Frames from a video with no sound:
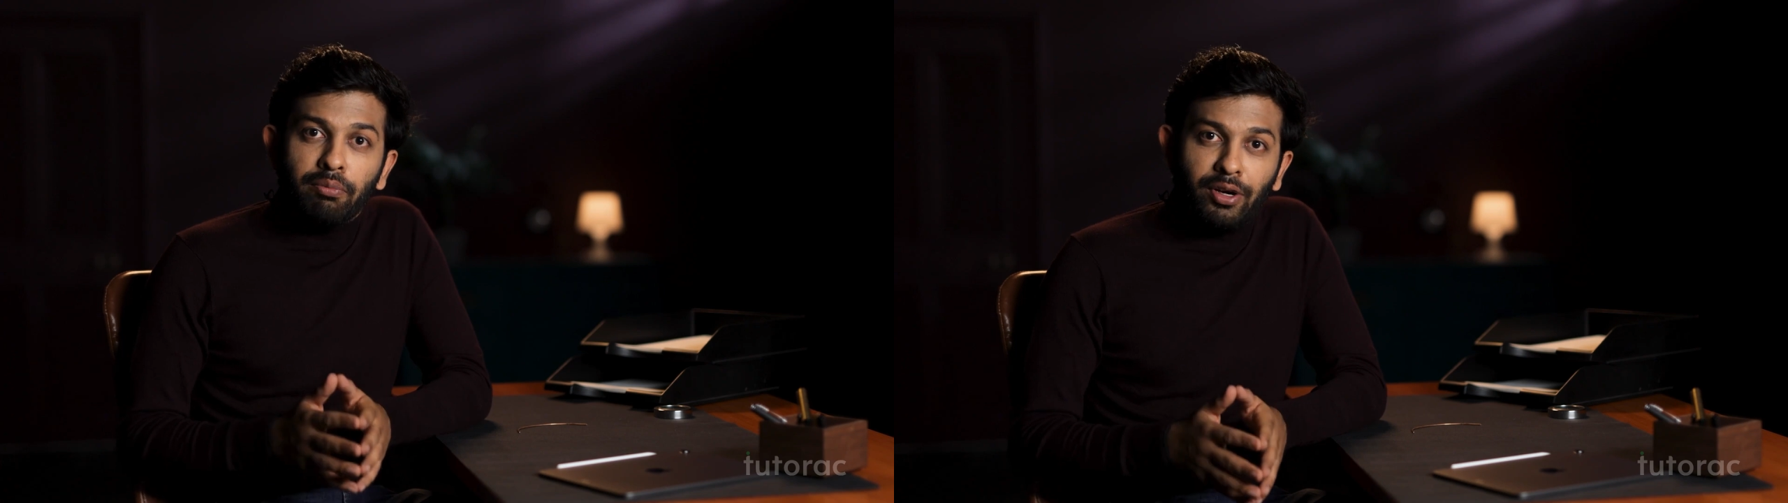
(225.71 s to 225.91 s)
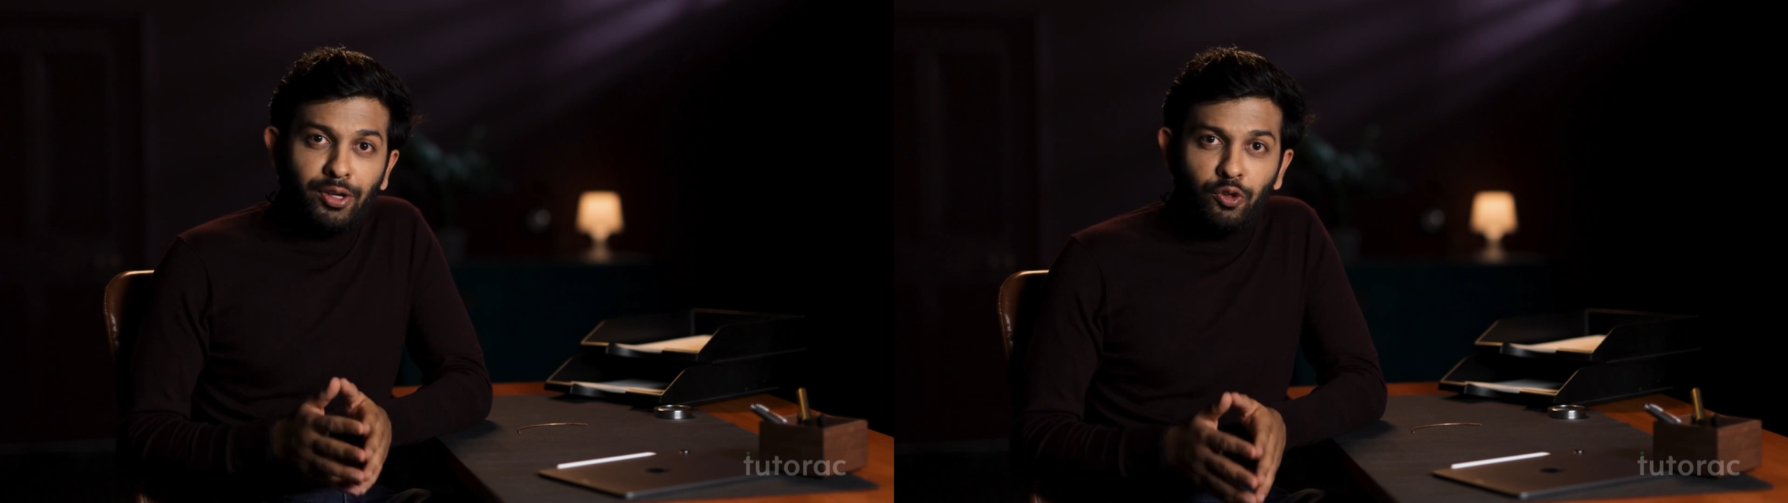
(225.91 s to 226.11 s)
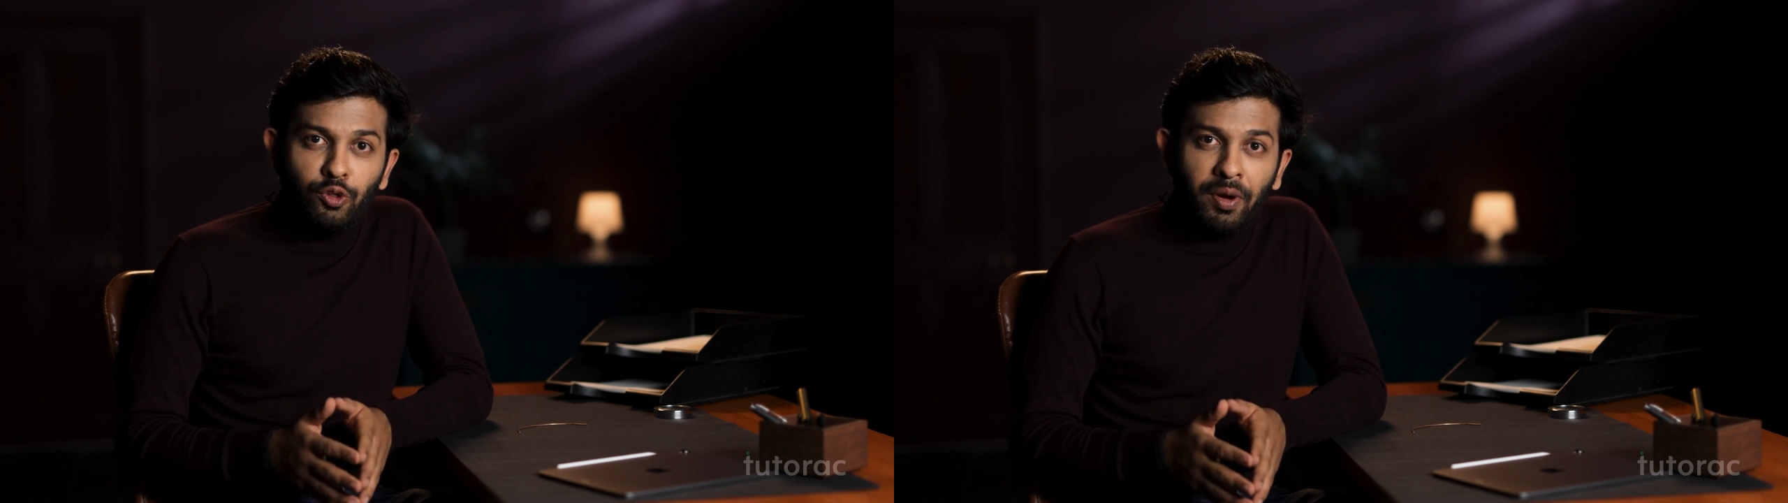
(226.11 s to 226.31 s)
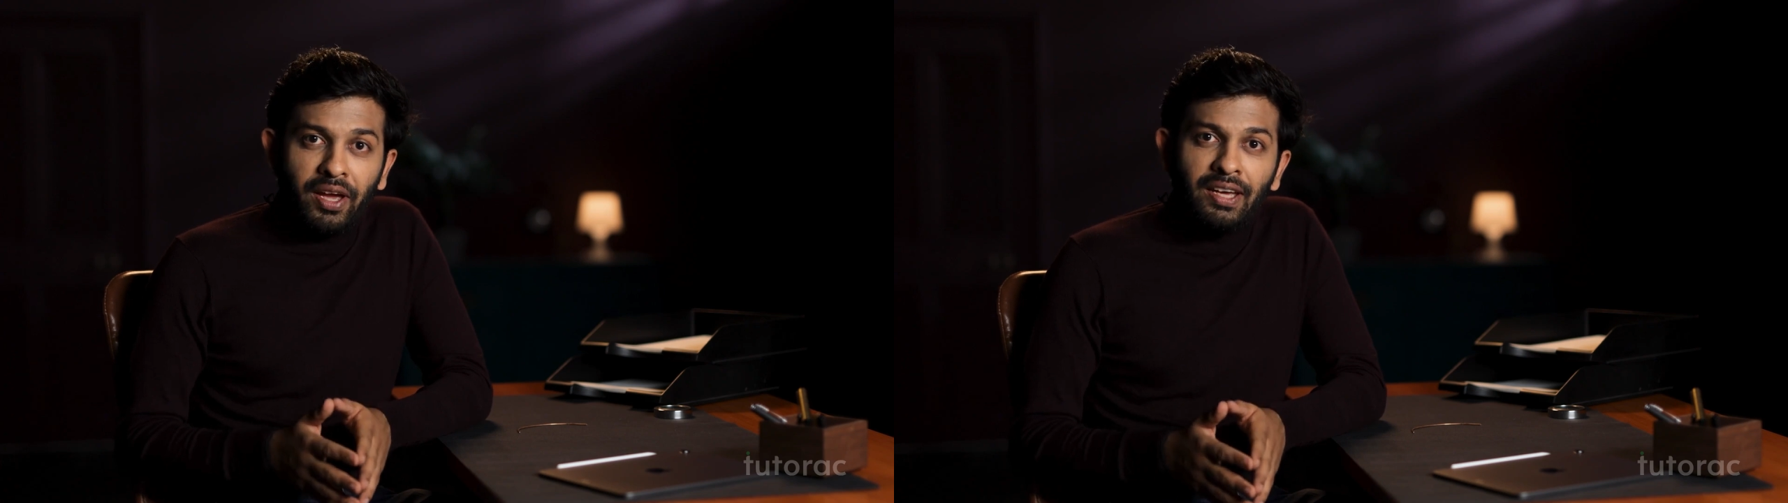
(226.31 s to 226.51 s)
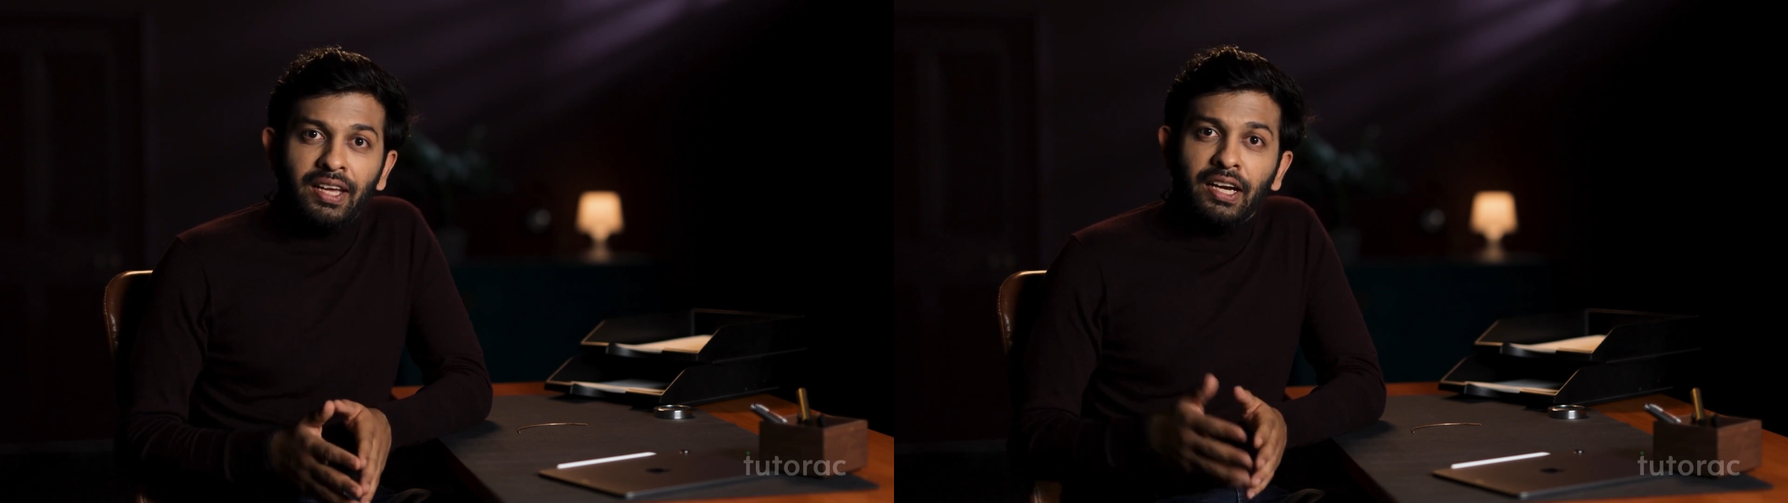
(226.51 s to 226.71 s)
produced
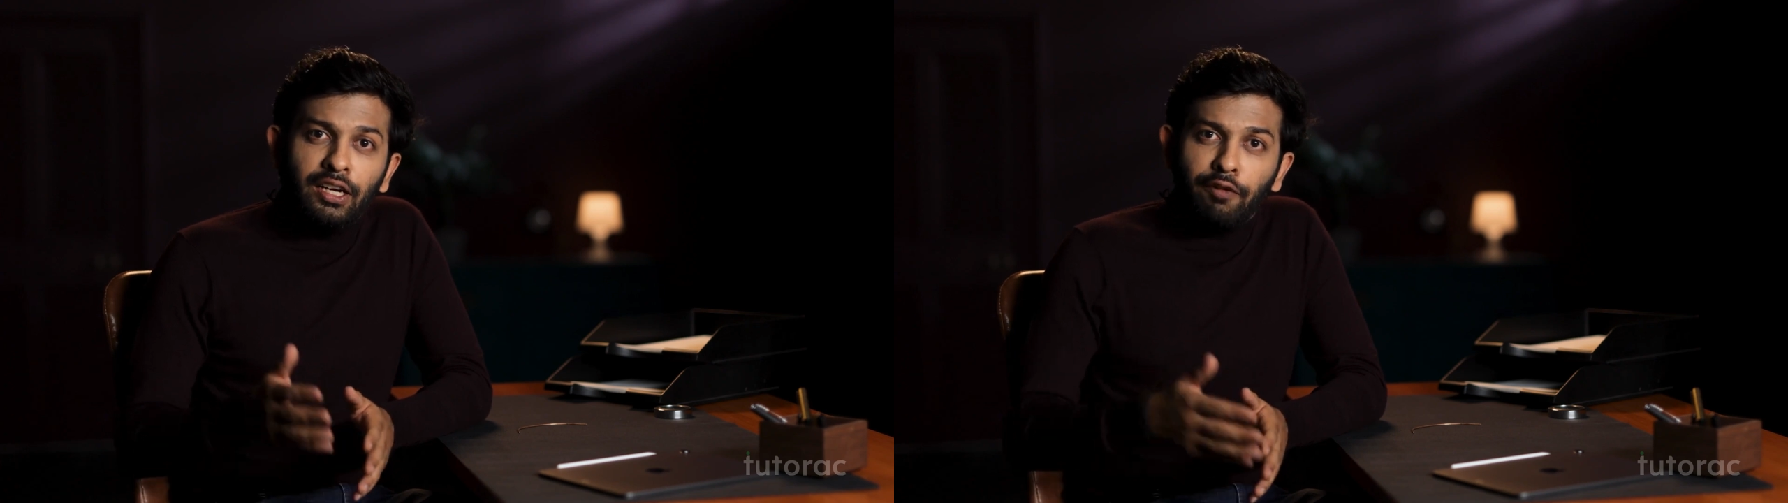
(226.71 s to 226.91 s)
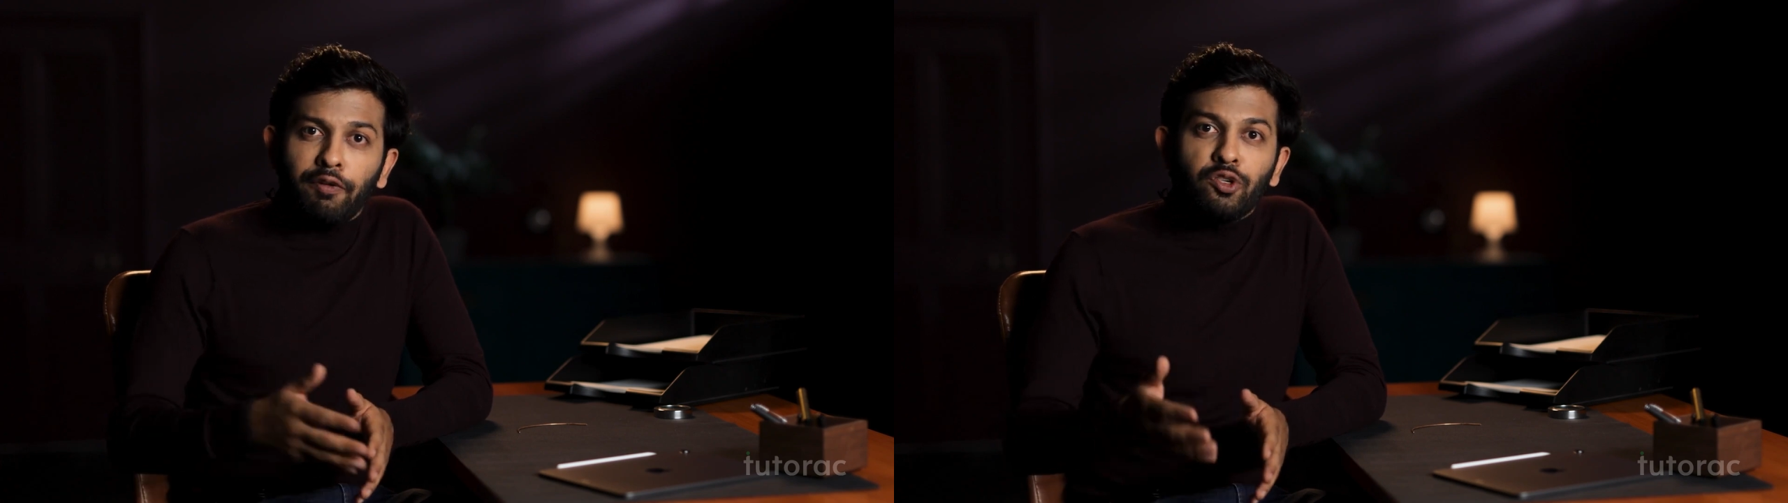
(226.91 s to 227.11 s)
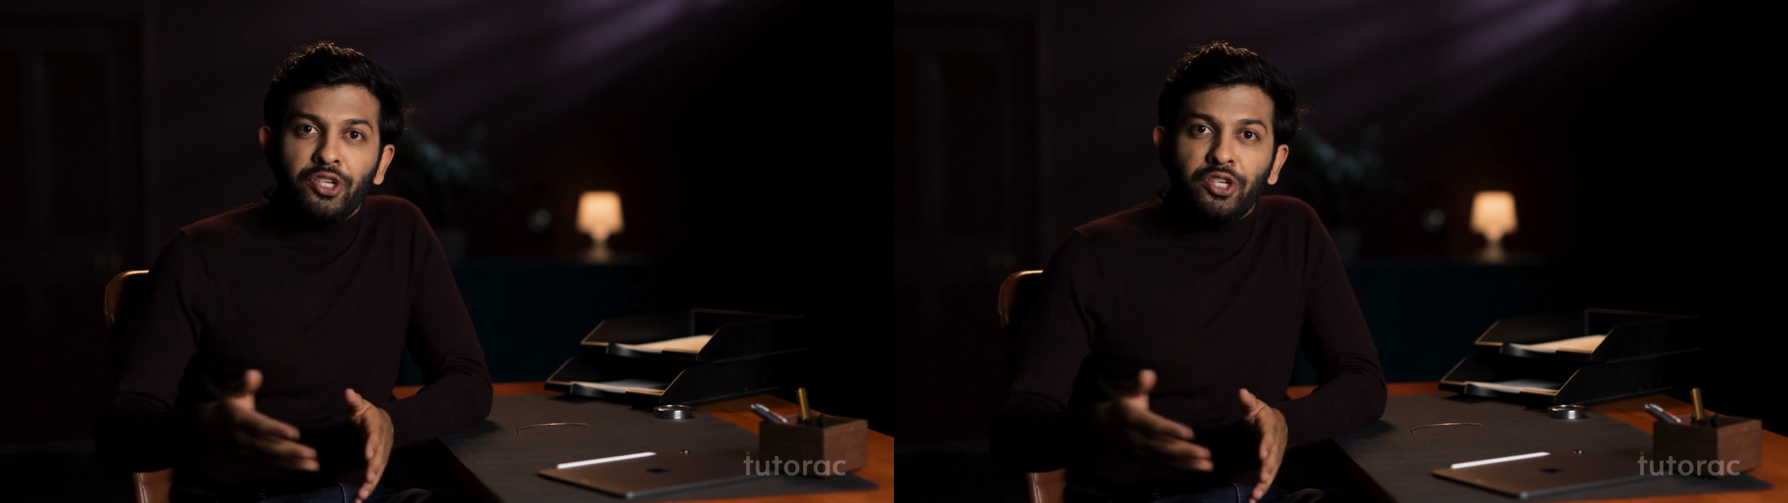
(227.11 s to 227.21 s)
by different